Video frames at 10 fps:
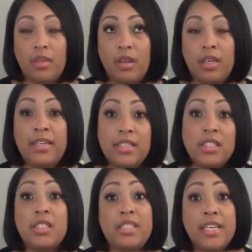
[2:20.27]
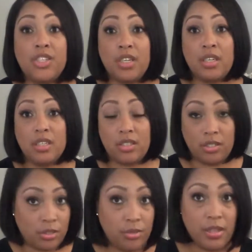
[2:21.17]
decision to
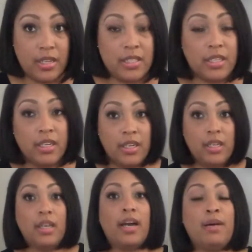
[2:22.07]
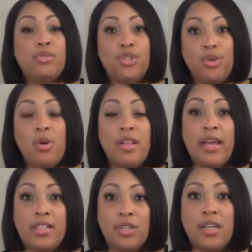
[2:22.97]
do this, I'm sure
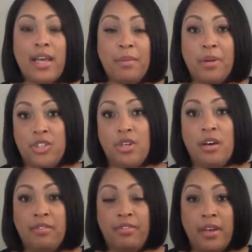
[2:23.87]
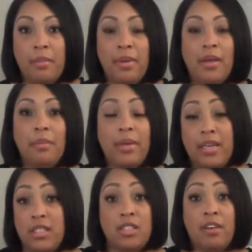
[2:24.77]
that took a lot of pressure off of him,
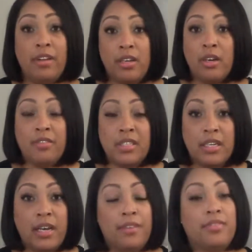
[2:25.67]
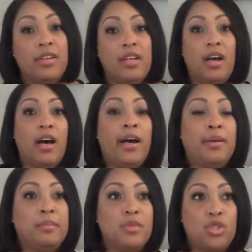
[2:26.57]
because he's already nervous enough.
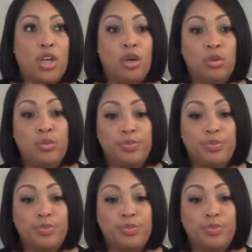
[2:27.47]
So